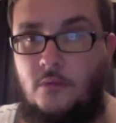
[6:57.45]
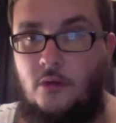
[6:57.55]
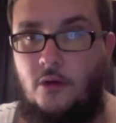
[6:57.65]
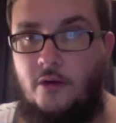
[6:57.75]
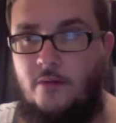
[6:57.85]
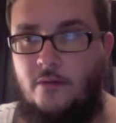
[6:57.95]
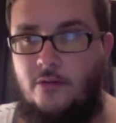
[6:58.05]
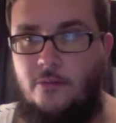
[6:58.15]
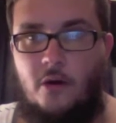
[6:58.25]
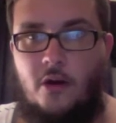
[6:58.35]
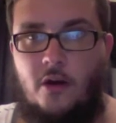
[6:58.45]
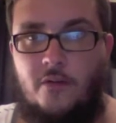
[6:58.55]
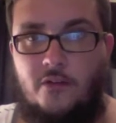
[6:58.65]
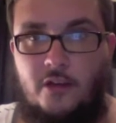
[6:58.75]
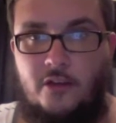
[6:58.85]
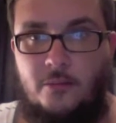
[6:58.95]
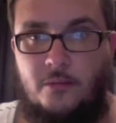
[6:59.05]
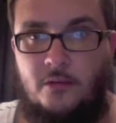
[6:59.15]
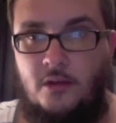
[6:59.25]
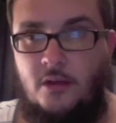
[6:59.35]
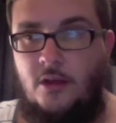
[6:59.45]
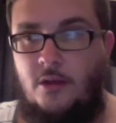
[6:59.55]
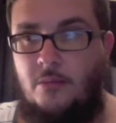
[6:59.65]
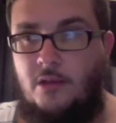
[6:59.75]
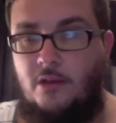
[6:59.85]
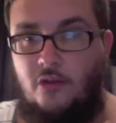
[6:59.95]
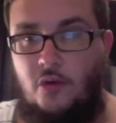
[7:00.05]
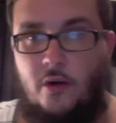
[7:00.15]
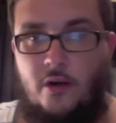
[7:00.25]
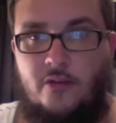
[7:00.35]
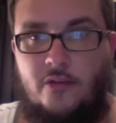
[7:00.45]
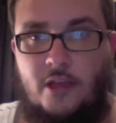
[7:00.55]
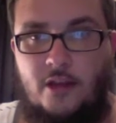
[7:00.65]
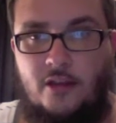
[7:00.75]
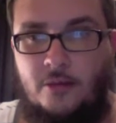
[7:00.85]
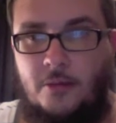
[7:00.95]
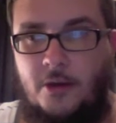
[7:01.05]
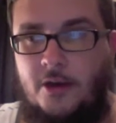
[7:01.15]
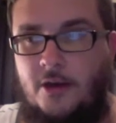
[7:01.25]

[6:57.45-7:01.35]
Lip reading: Don't ever smart off and say something because you don't understand nothing about it.